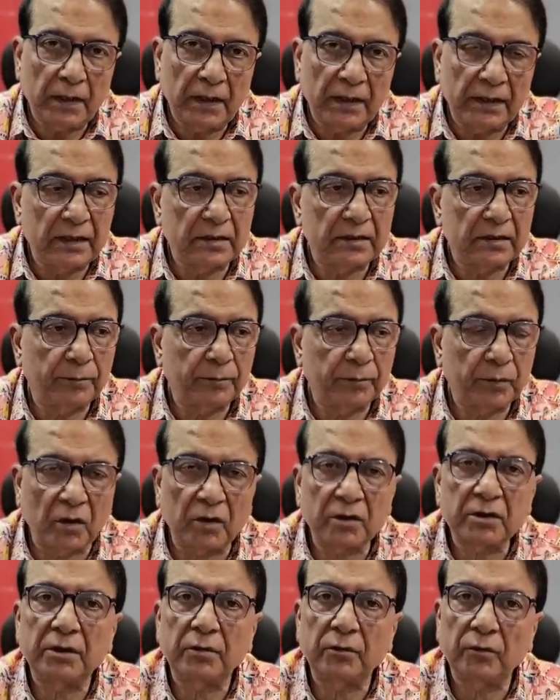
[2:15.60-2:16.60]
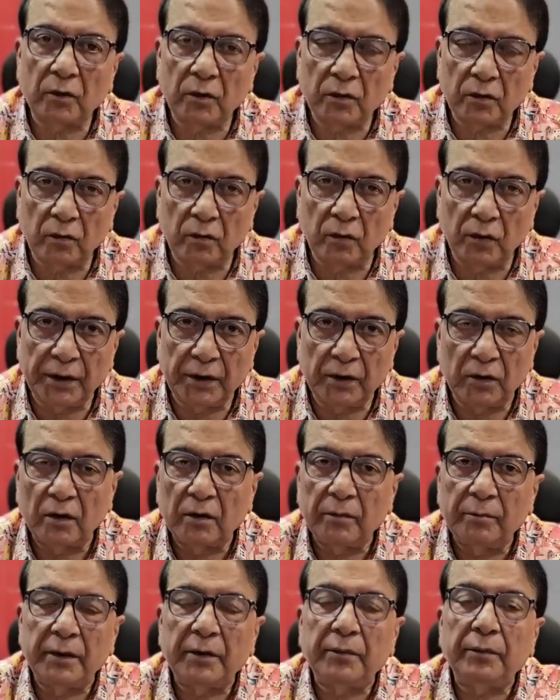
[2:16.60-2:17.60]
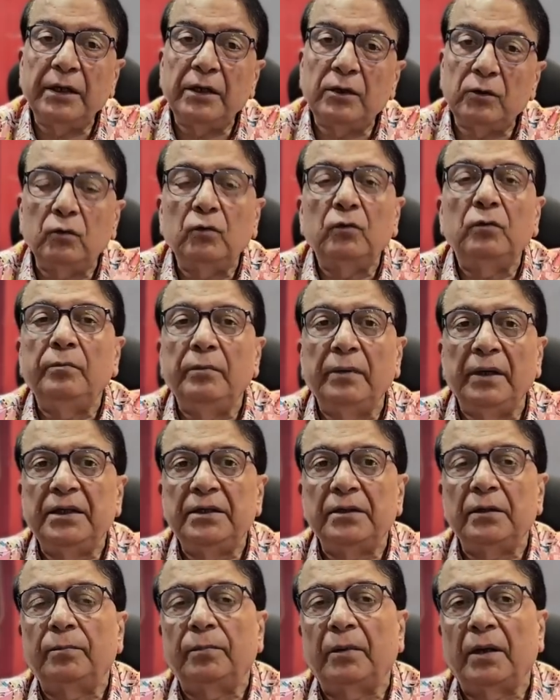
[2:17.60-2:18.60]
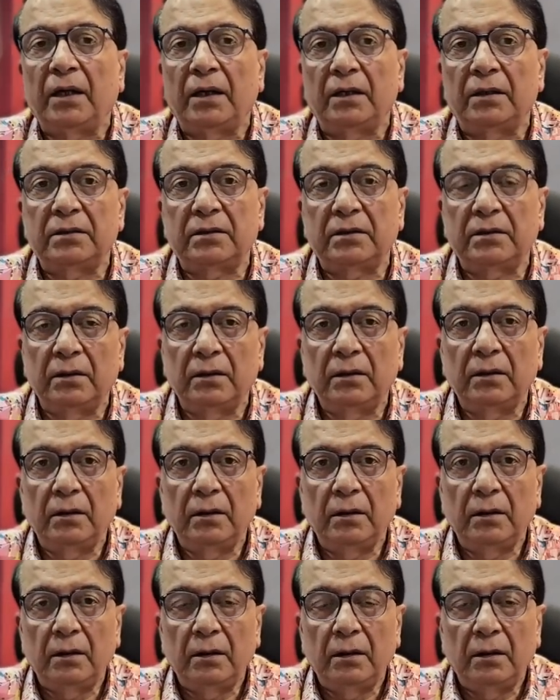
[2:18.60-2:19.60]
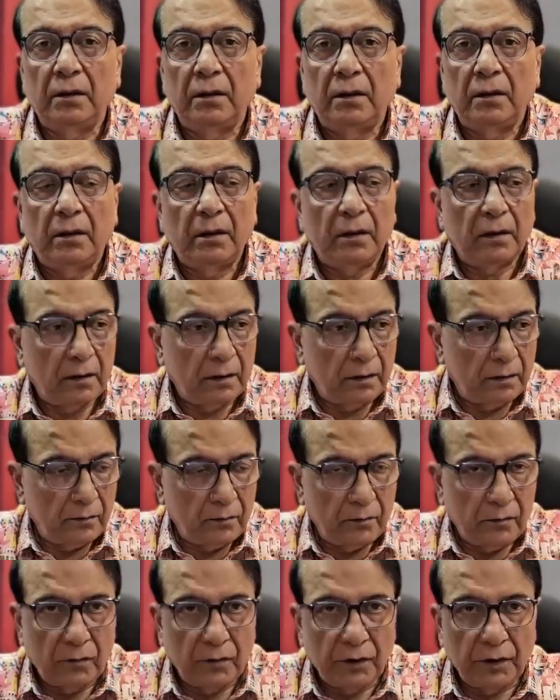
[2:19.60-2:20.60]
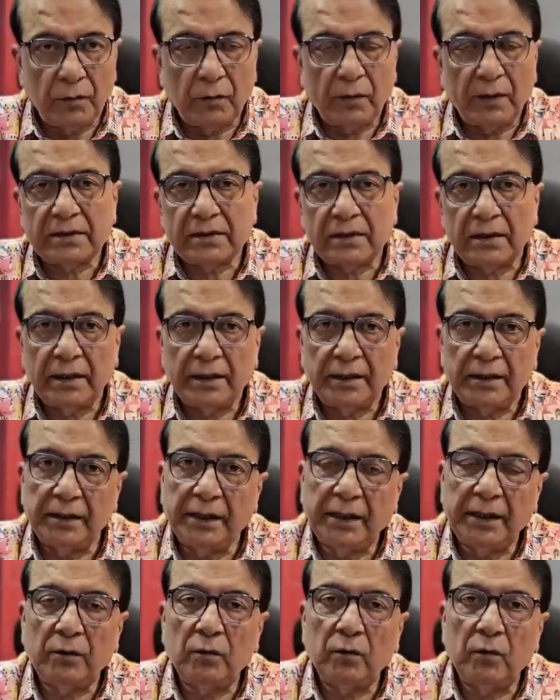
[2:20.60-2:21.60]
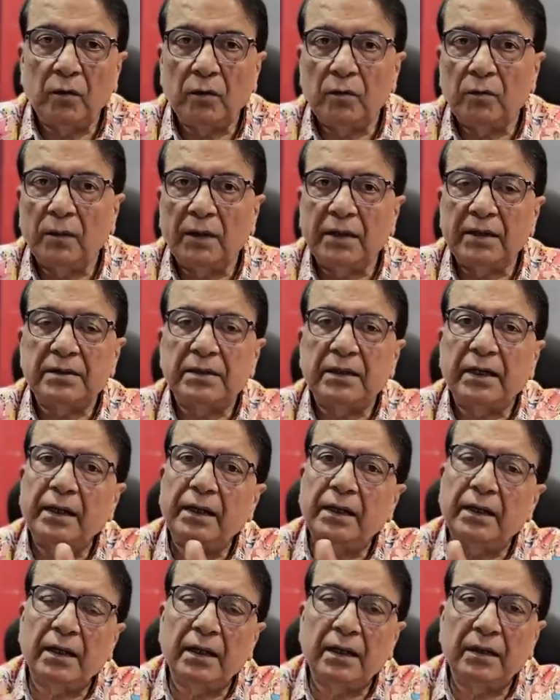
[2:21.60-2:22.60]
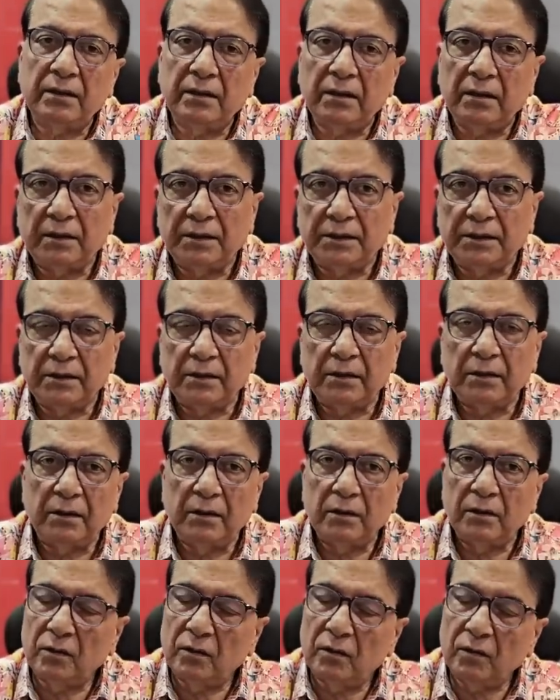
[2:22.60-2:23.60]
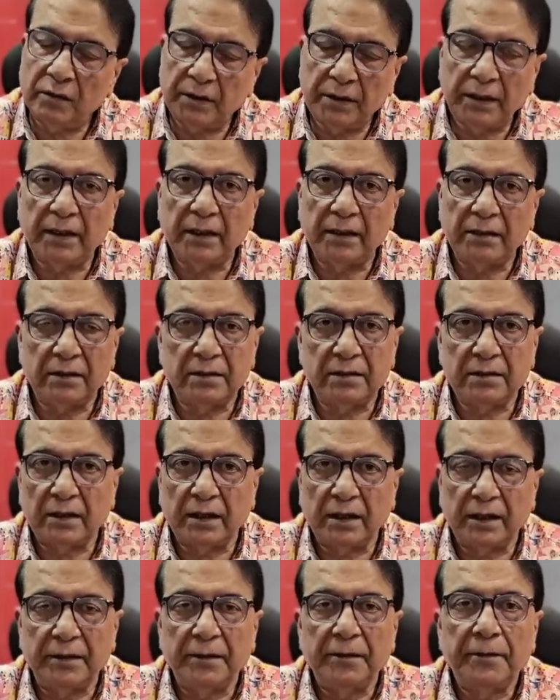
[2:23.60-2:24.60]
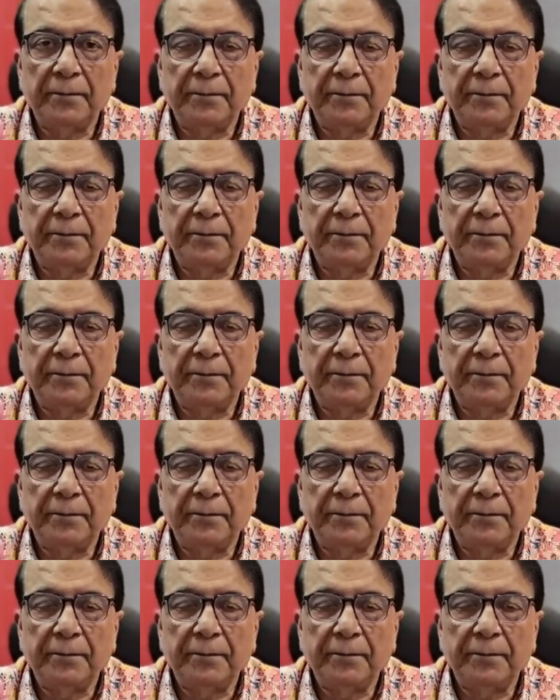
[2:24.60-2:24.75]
there's a proxy war going on between two major powers uh, us led nato on one side and the russian on the other side